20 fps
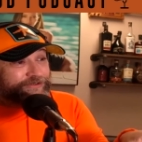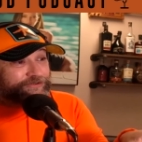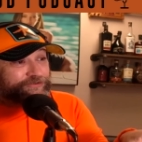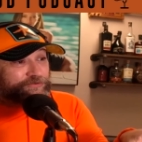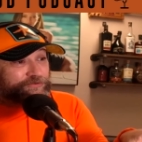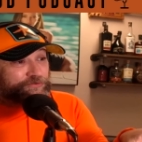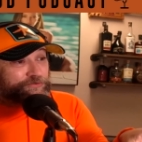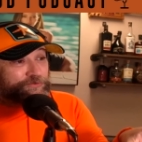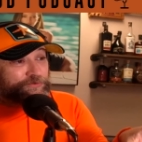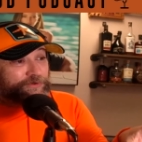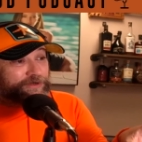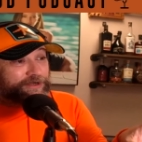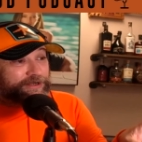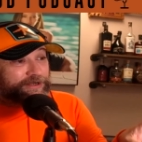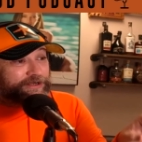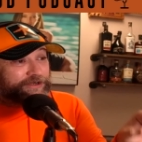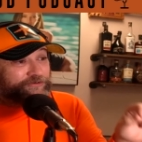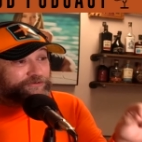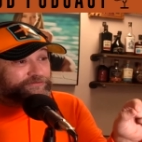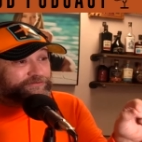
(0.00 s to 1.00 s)
to
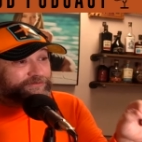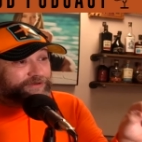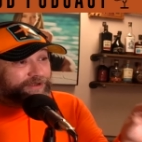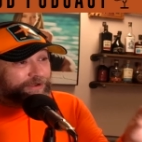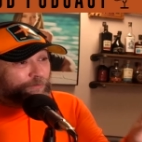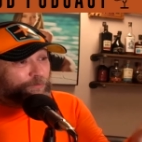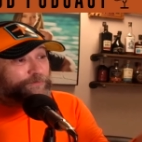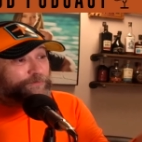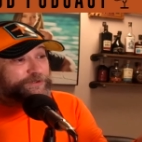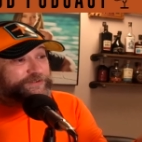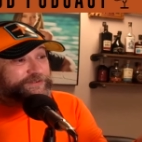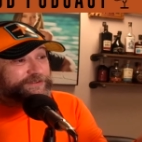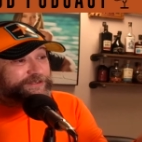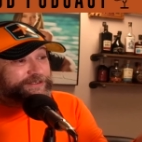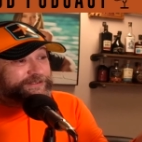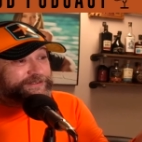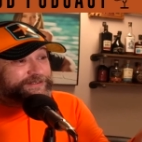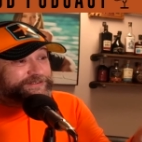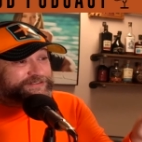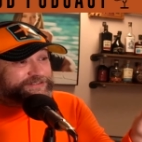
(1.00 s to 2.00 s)
uh, uh, what, what's he going
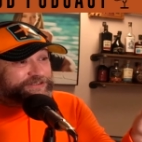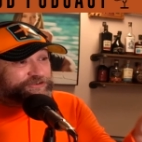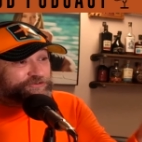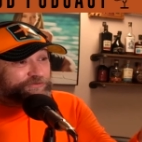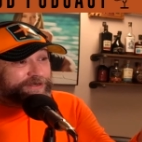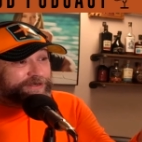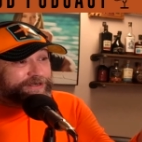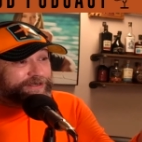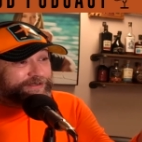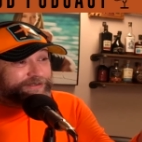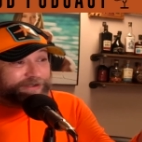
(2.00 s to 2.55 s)
to teach us to drink?